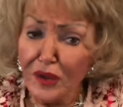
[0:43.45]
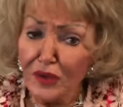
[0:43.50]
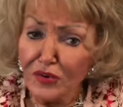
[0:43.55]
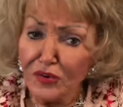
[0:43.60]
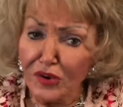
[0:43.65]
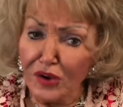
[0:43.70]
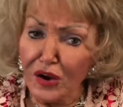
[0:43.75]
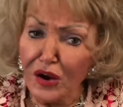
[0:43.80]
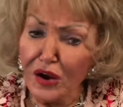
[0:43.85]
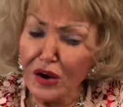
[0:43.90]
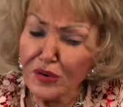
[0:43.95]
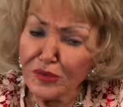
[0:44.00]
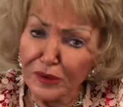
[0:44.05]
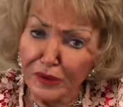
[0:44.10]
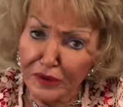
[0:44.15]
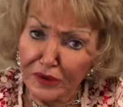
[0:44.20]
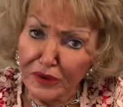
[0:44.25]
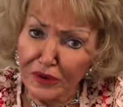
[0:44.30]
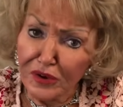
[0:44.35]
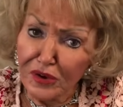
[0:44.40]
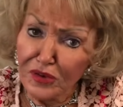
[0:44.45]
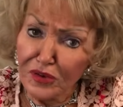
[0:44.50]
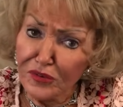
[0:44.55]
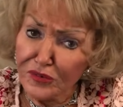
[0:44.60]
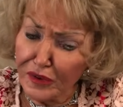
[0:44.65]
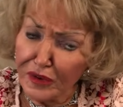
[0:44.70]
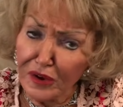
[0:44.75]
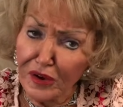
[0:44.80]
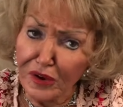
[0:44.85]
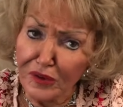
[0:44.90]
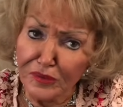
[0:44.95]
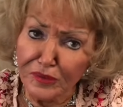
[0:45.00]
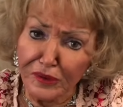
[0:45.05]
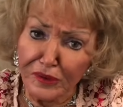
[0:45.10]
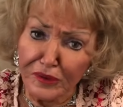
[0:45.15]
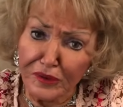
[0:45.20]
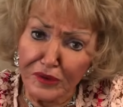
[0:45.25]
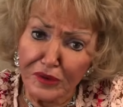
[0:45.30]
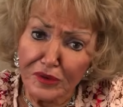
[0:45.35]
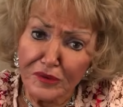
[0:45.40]
You're a hard worker, very hard
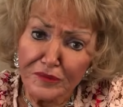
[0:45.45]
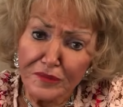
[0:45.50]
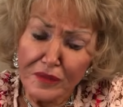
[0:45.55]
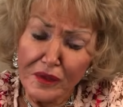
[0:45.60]
worker,